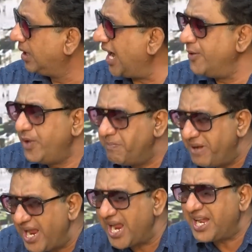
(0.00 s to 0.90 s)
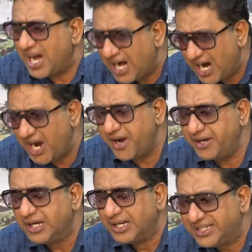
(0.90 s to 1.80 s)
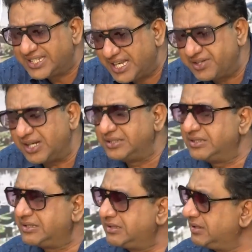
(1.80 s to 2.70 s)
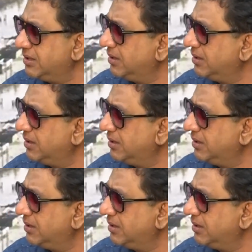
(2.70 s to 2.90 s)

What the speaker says: And we made hard decisions.